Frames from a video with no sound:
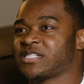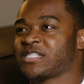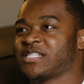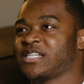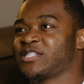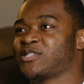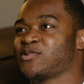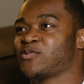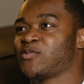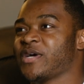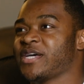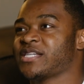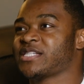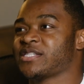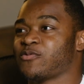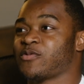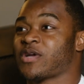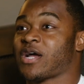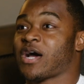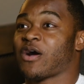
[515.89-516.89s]

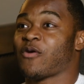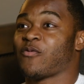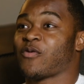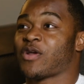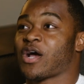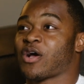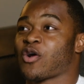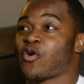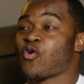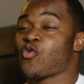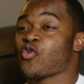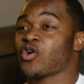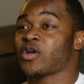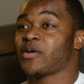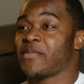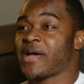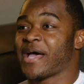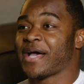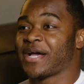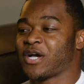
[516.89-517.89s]
situation with our
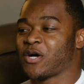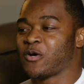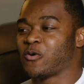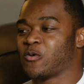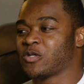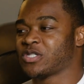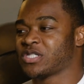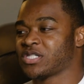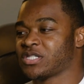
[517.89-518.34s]
cornerback coach.